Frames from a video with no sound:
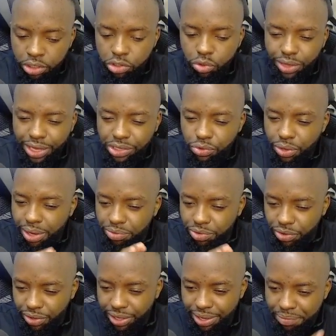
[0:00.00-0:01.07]
So that's why I'm
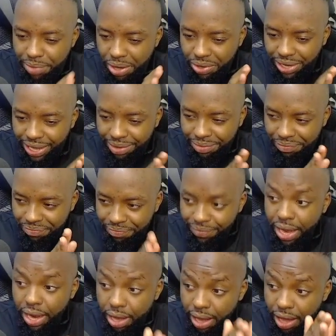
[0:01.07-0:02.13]
talking about, like,
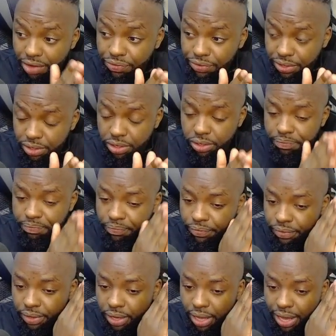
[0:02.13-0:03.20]
after
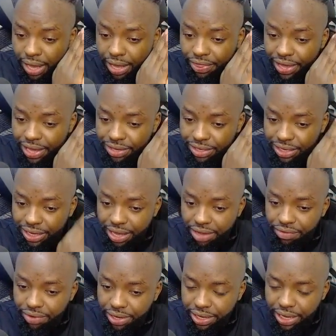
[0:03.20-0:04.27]
that
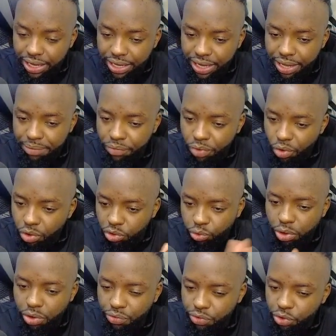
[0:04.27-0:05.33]
11 a.m. or
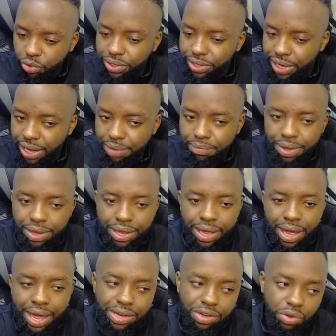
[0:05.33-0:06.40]
12 noon time,
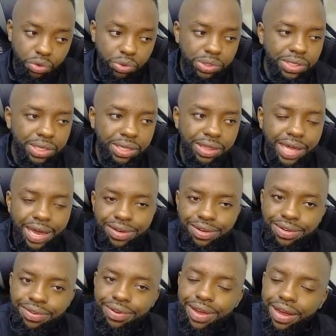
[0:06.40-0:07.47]
I do see
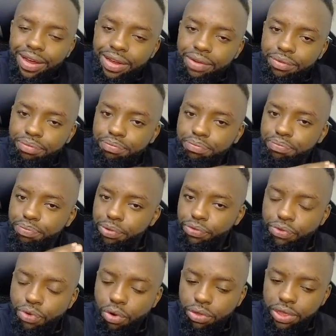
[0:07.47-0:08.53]
that
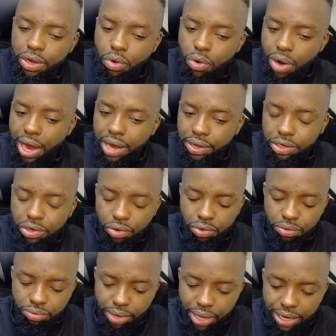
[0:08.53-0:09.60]
before
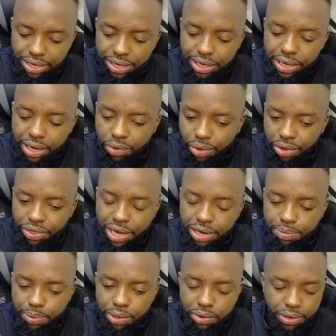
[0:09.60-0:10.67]
ideally around
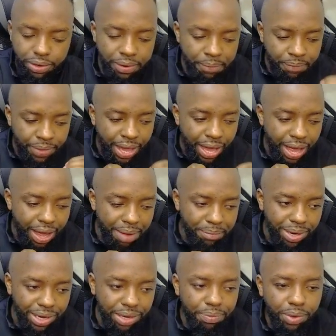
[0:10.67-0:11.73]
that period,
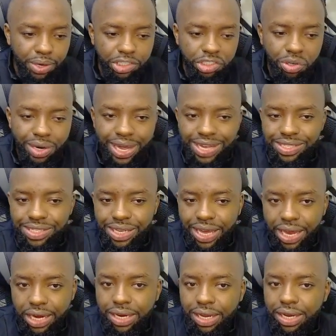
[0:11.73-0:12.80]
manipulation has
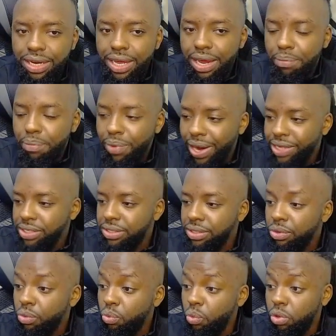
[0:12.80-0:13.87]
ended and price
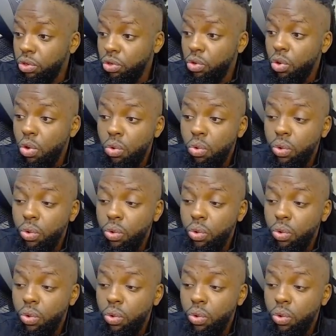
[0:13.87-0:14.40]
would go